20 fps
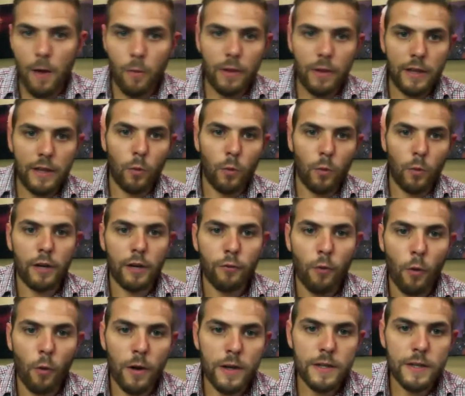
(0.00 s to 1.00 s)
He's working
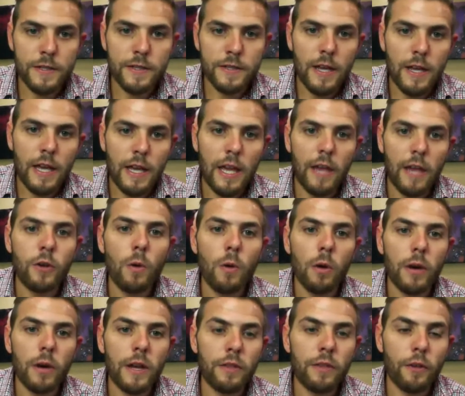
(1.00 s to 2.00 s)
for us. If you
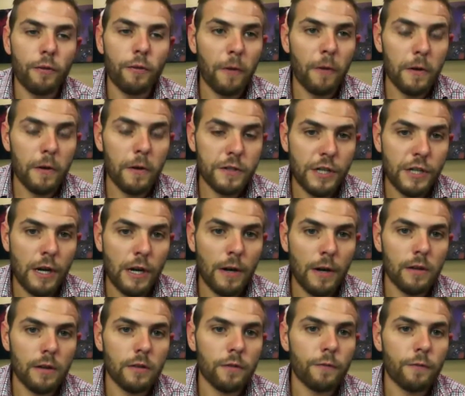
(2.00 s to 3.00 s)
are in the first
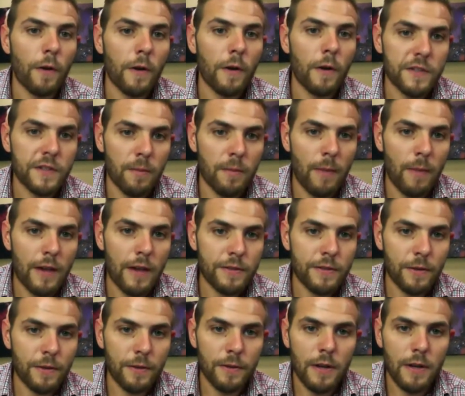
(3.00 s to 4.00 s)
year, first
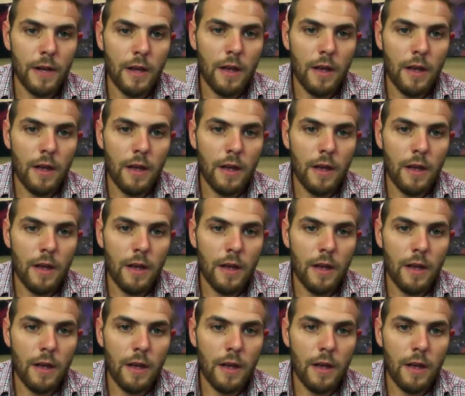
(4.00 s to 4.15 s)
semester,